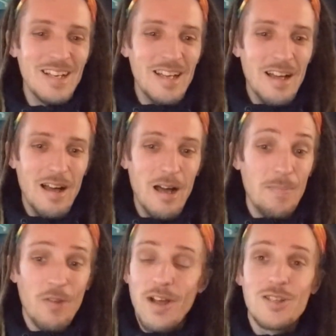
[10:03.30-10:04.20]

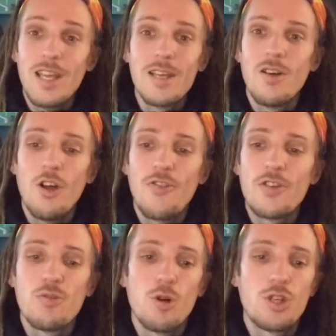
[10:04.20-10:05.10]
Thanks again, guys. Thanks
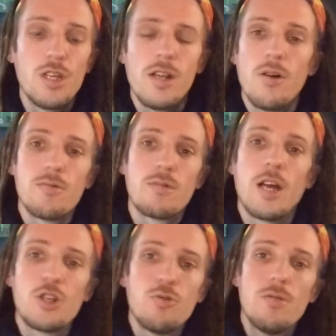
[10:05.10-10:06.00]
for watching, and I'll
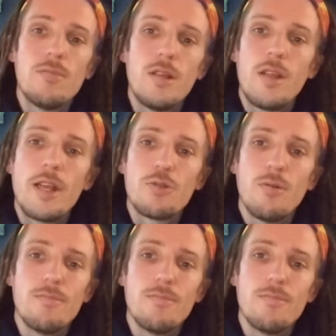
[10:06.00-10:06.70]
catch you all in the next one.